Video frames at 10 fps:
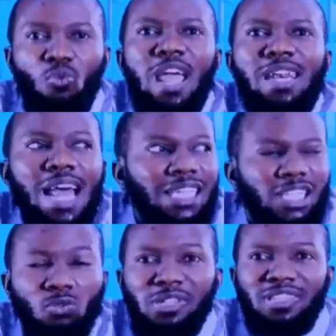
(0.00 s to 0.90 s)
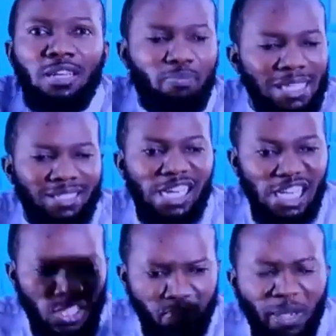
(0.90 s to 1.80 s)
When last did we see the
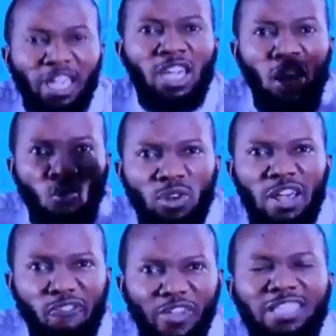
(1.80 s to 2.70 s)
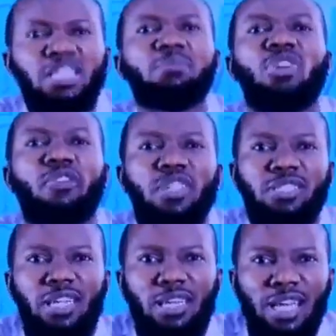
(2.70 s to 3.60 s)
president speak with the victims of
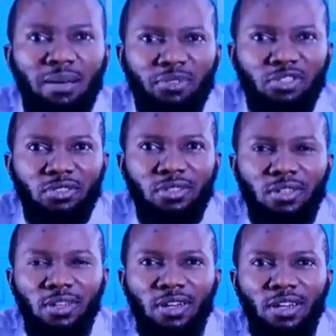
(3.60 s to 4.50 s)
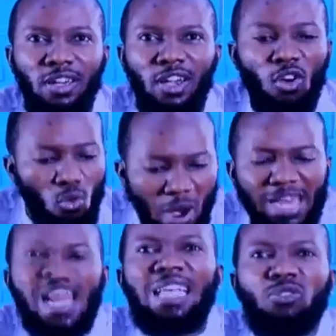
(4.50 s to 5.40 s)
these kidnaps?
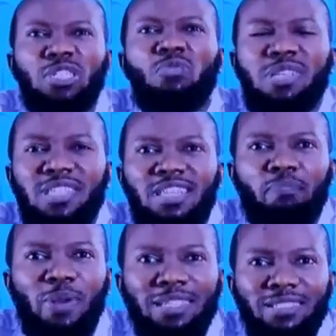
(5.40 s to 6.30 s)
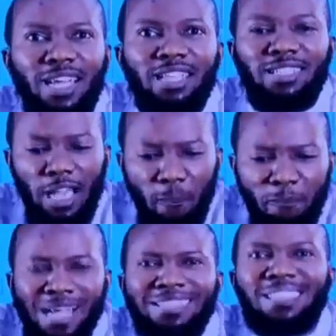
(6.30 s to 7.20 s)
When last did we see the
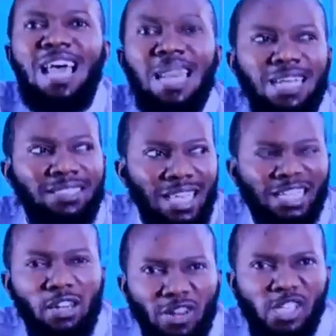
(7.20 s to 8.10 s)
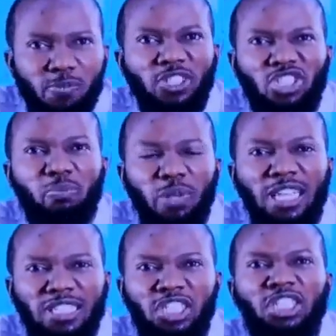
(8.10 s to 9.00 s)
president personally taking
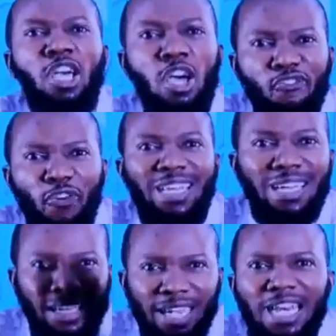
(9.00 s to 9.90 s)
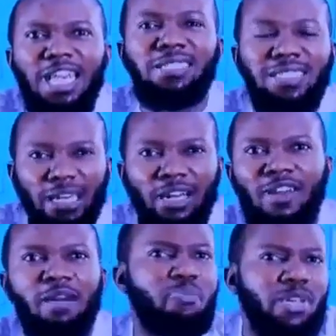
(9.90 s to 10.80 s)
responsibility for the killings and the
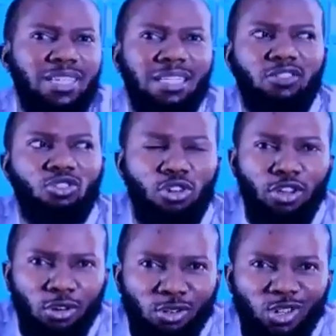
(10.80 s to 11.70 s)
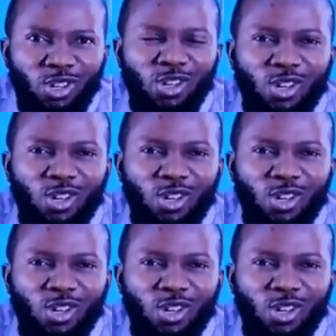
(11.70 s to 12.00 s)
rampage that is going on?